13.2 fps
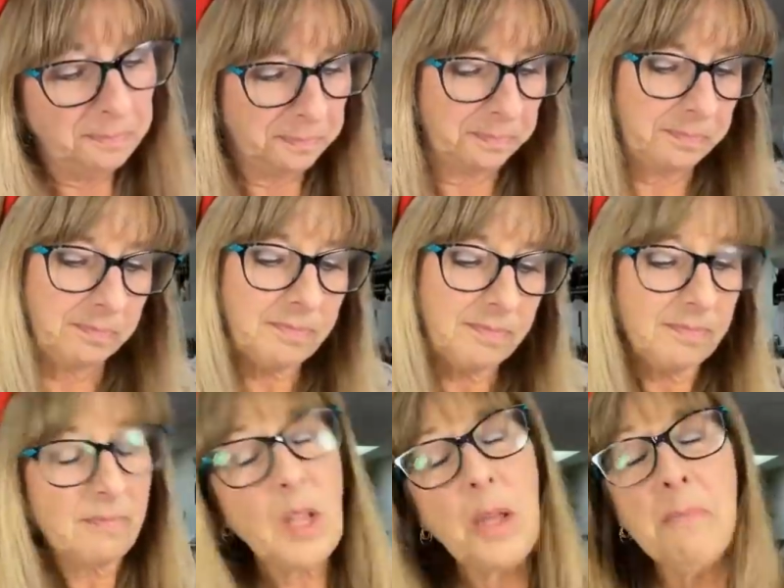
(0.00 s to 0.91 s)
Move, moving
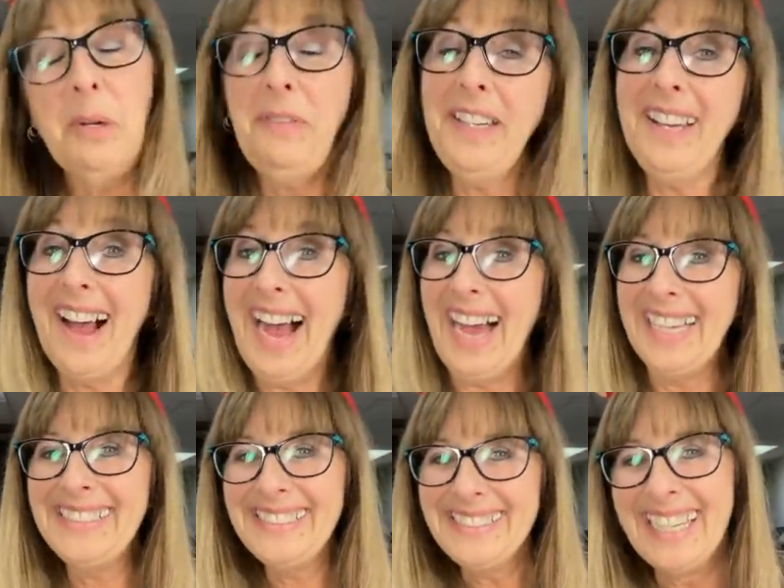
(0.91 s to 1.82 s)
on. Moving
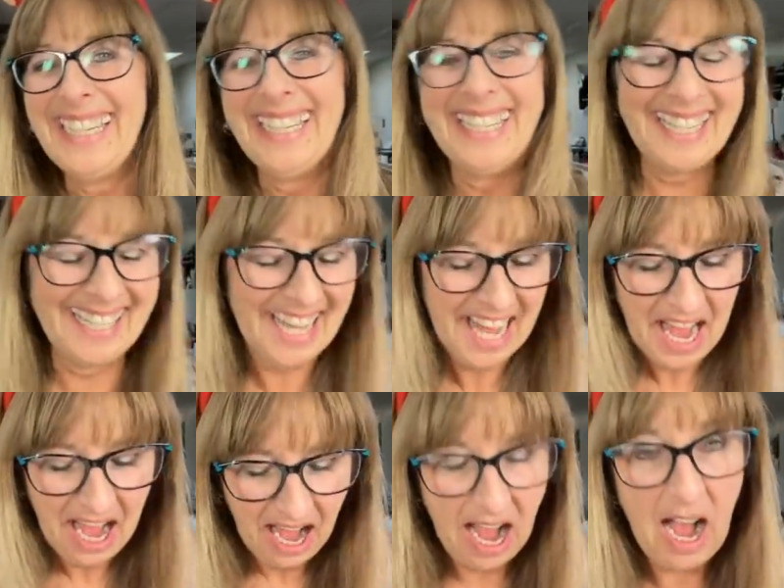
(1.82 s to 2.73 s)
on.
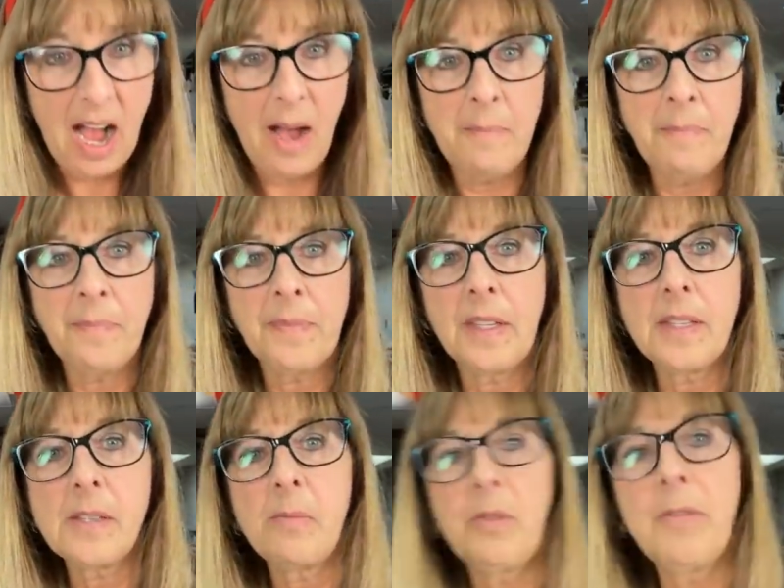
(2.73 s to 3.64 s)
um,
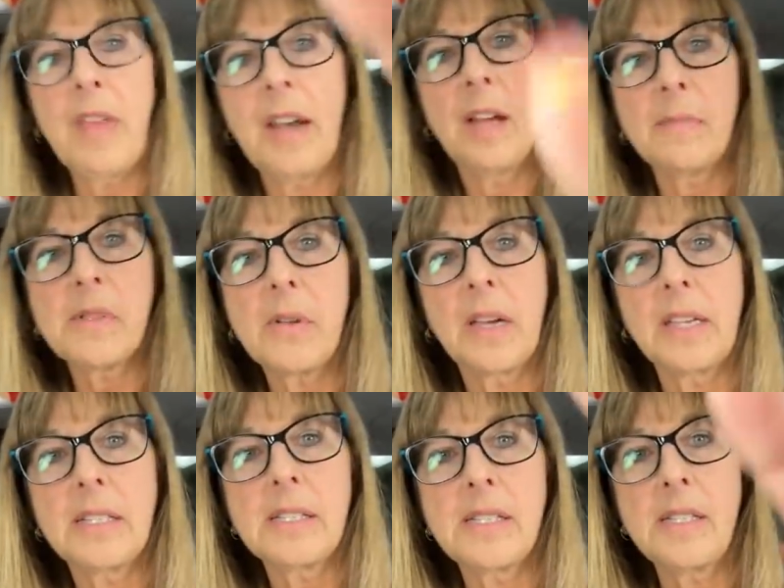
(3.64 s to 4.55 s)
let's move that up so I
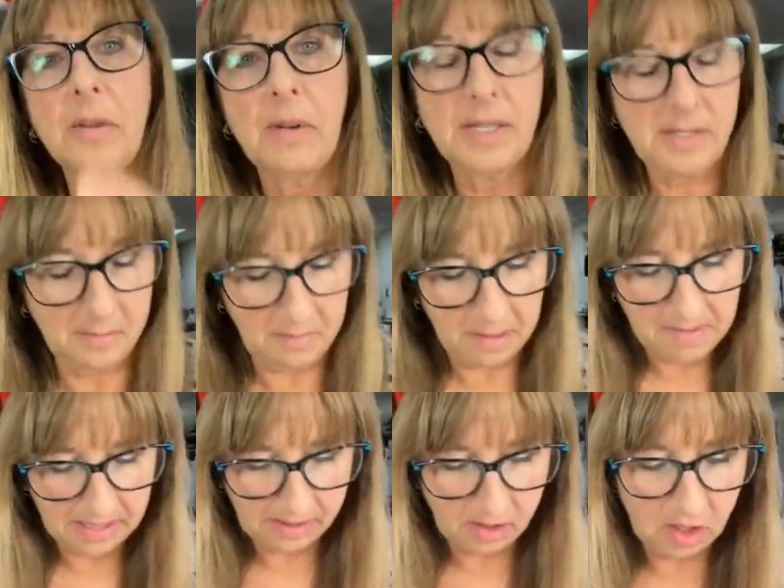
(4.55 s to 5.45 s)
can see the rest of my
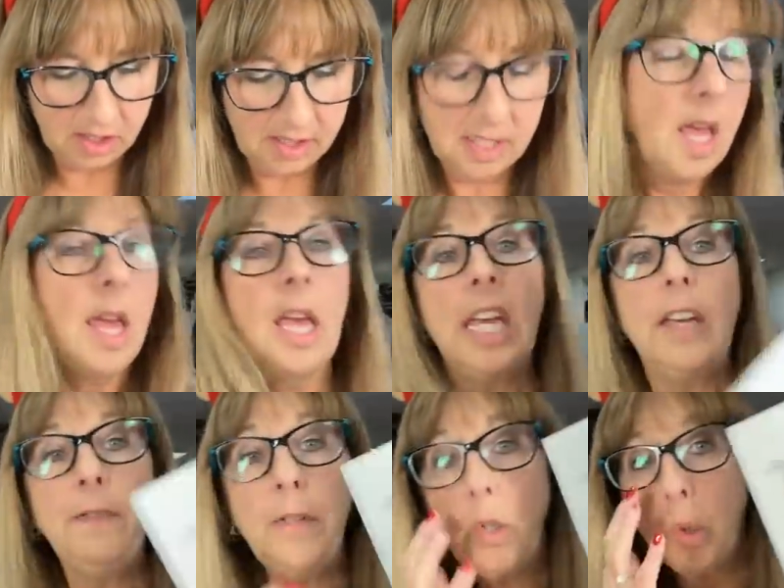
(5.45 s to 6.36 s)
messages.
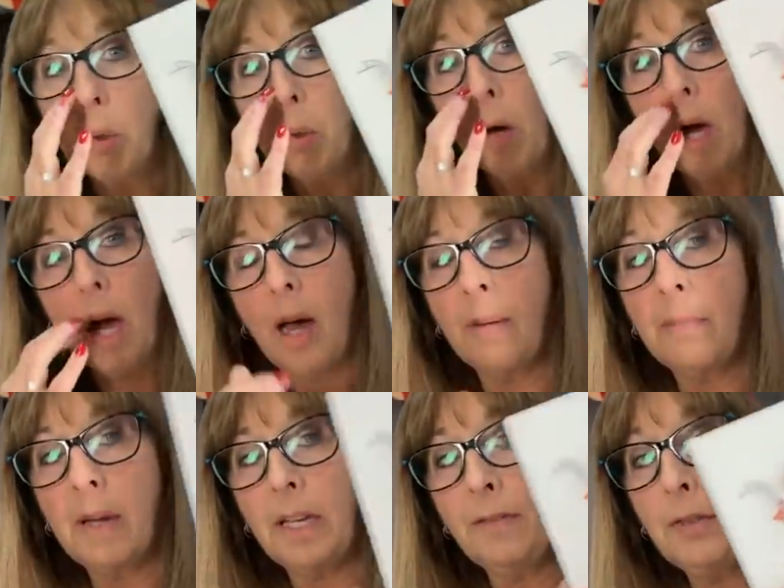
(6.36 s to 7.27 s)
If you,
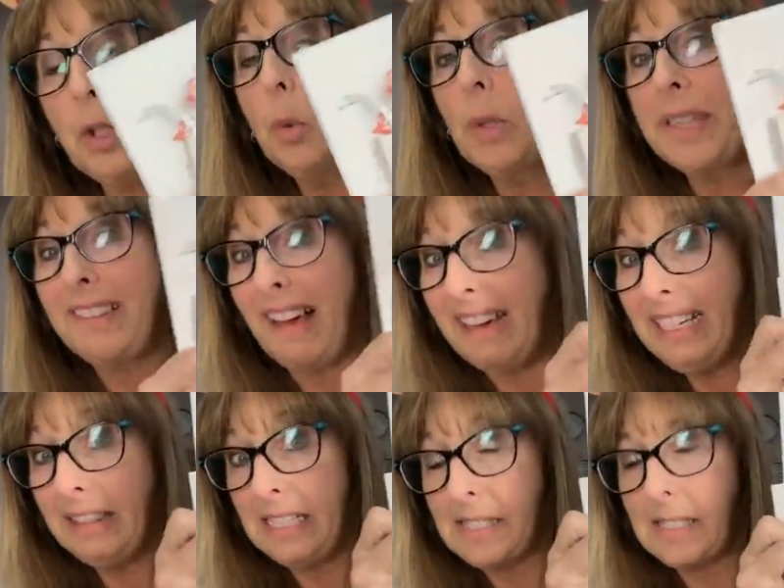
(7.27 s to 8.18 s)
um, if you would
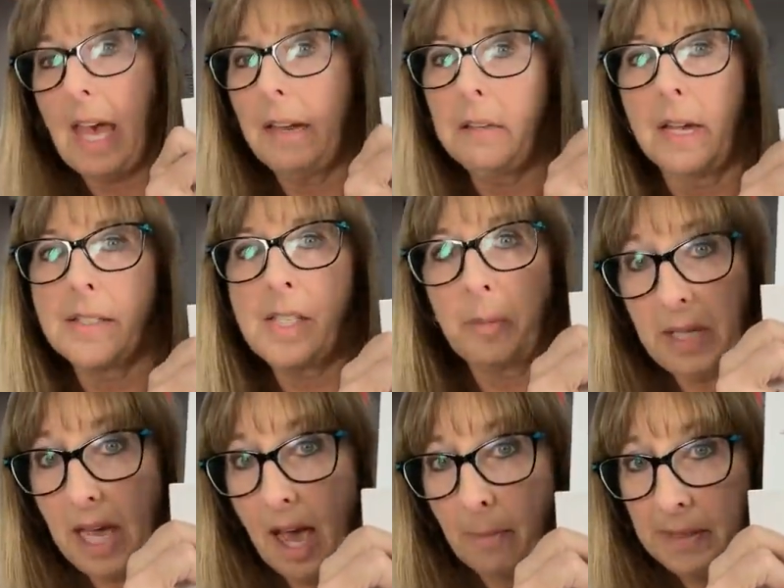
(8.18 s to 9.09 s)
like these catalogs, I'd
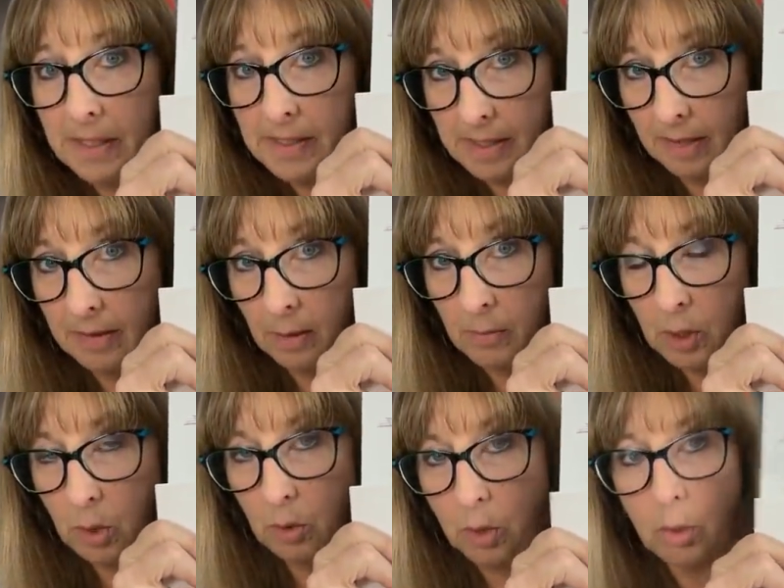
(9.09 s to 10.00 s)
be happy to send them
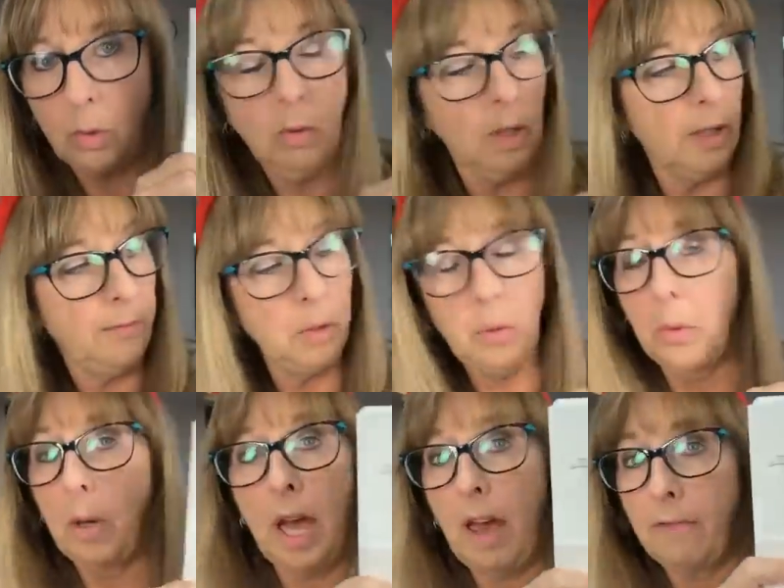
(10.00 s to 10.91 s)
to you. If
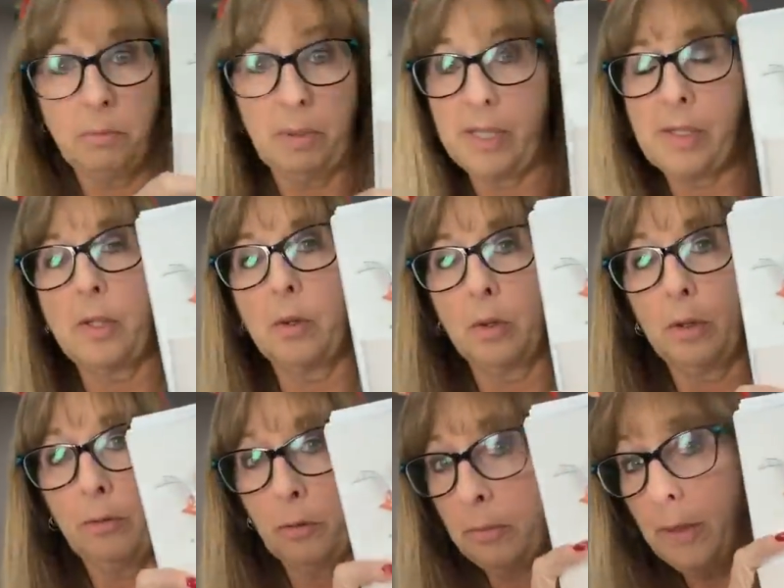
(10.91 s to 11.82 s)
you haven't placed an
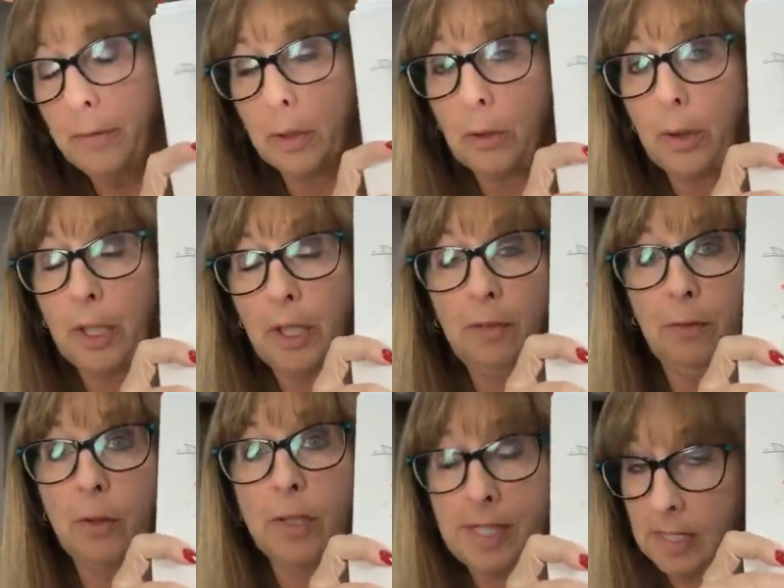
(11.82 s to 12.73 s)
order for me, if you're looking
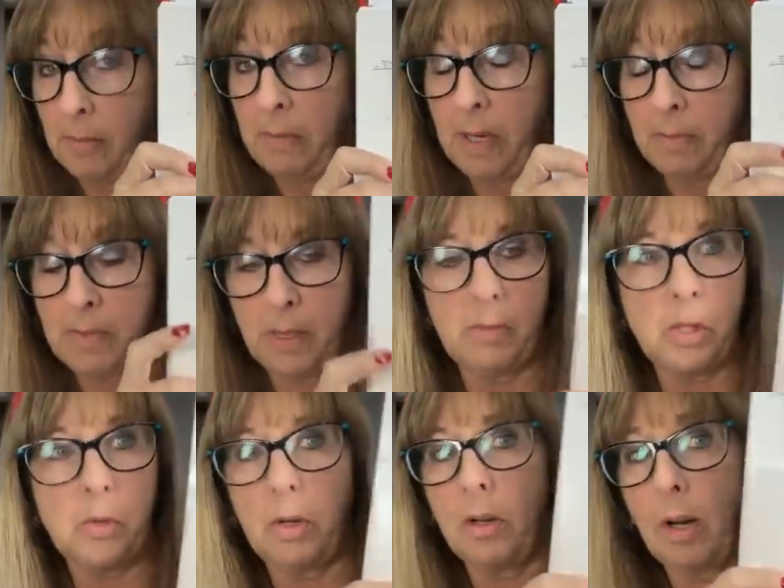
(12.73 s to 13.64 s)
for a Stampin' Up!
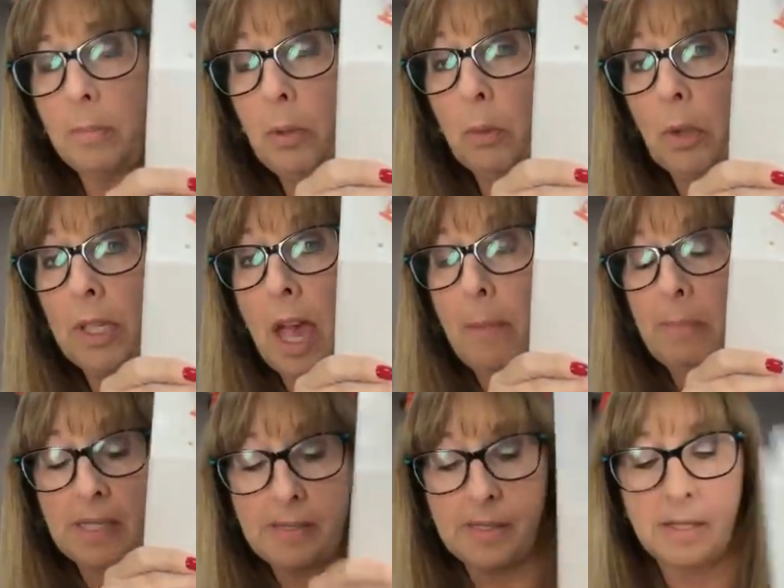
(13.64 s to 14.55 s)
Demonstrator, I'd be really
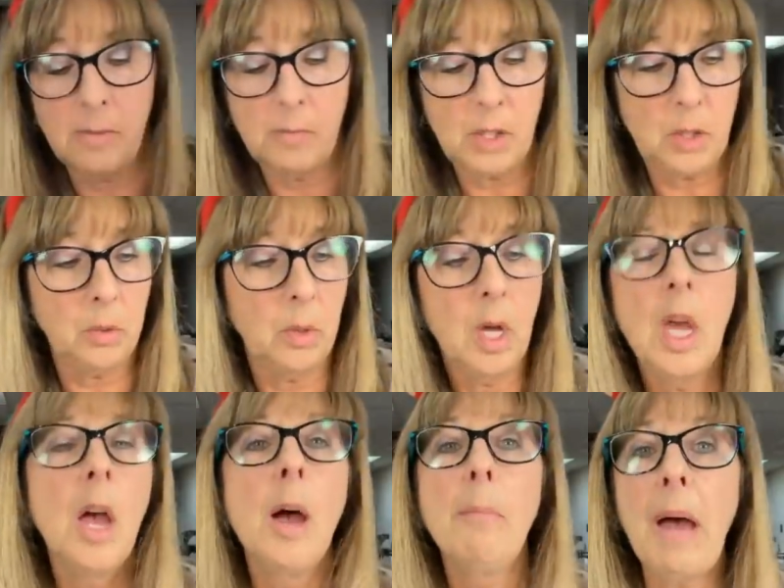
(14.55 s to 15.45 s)
happy to send them to you.
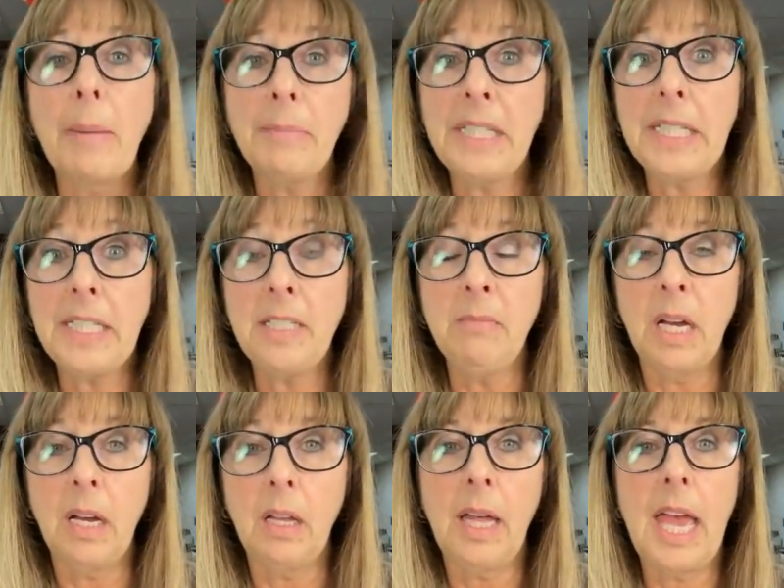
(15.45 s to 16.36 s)
Pop me an
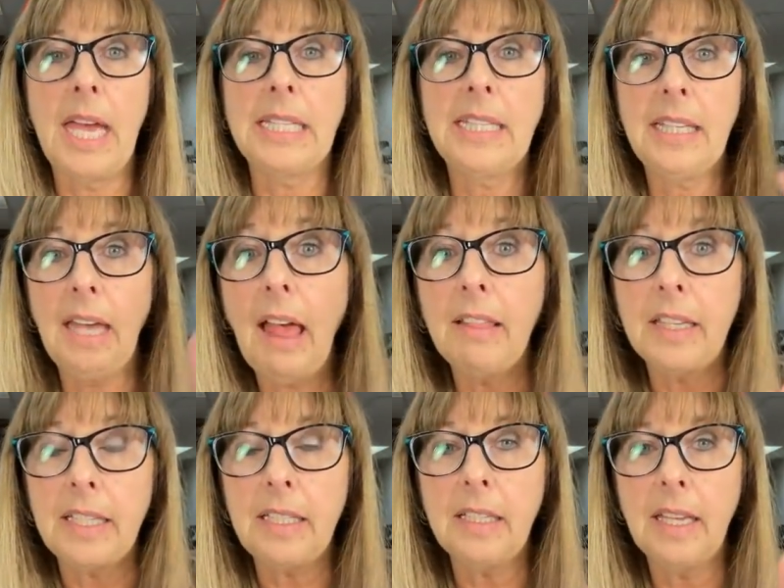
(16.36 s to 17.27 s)
email at
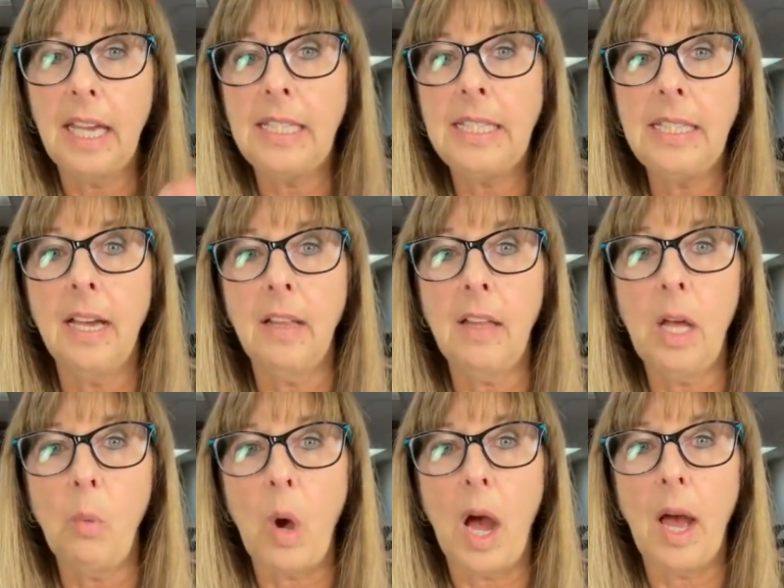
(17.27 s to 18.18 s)
Kelly, K E L
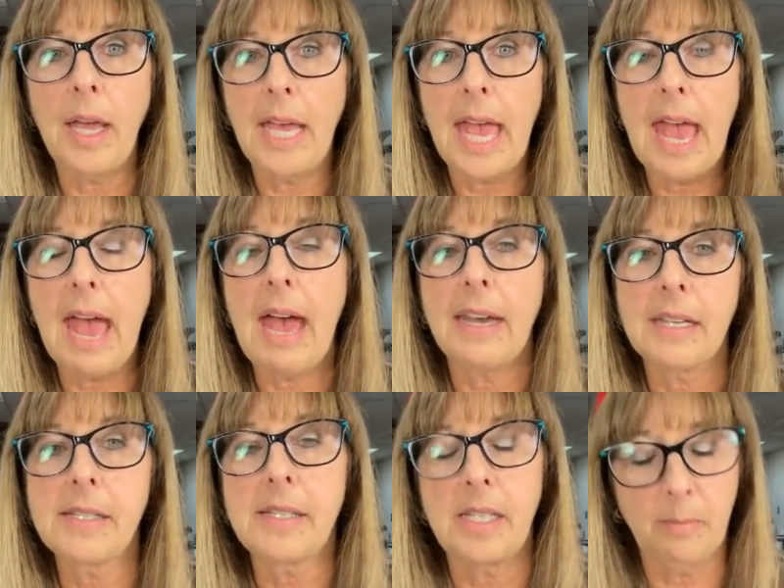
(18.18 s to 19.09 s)
L Y, at
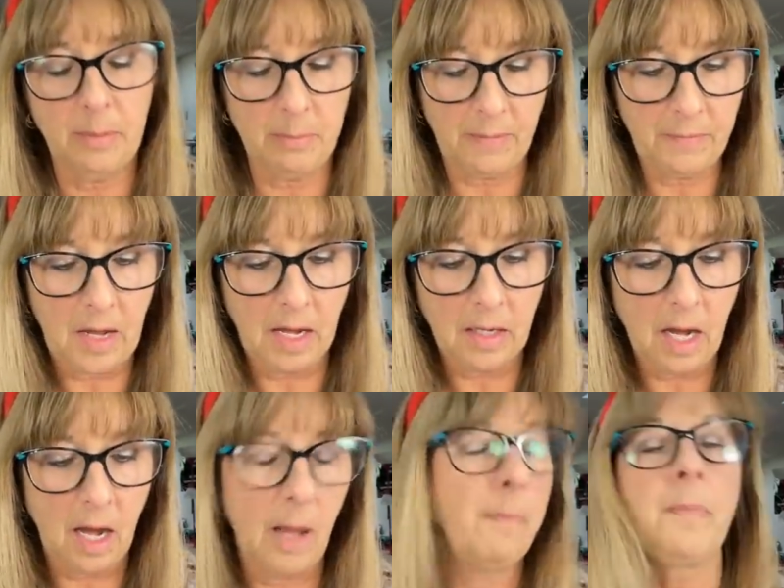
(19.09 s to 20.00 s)
a stamp above dot
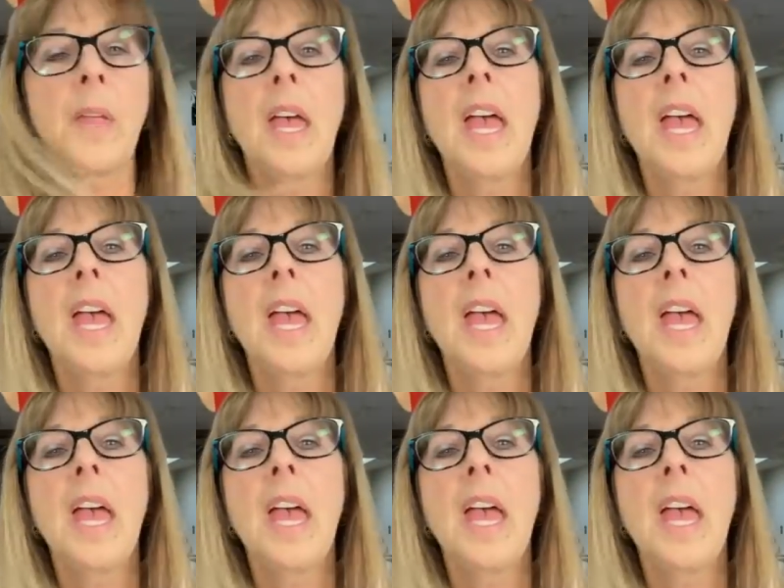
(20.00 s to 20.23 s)
com.